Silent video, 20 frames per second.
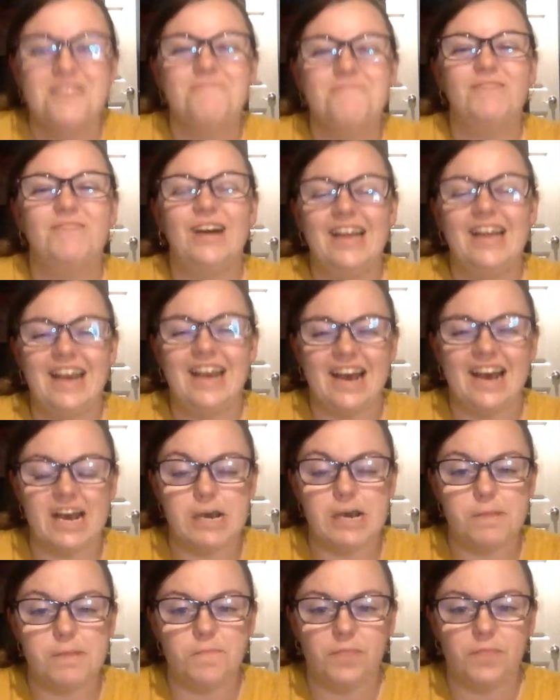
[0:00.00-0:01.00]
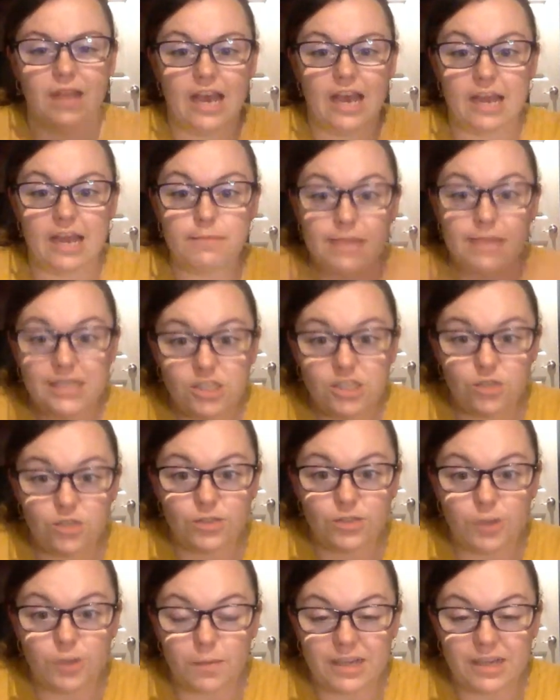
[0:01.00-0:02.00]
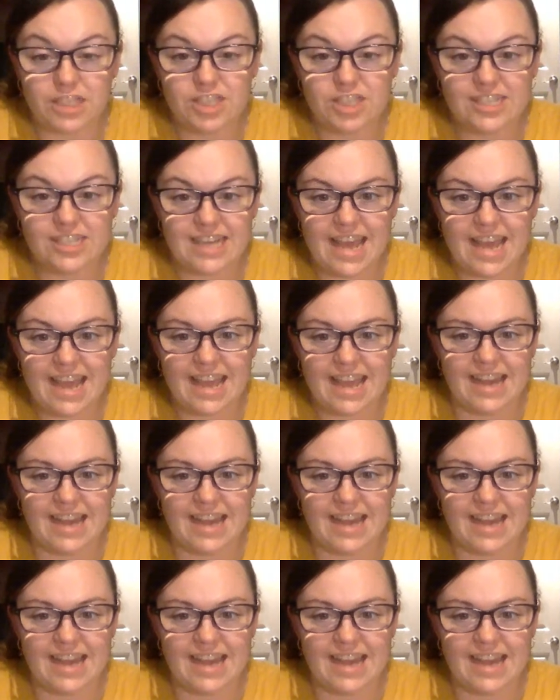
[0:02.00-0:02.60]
But I missed you so much today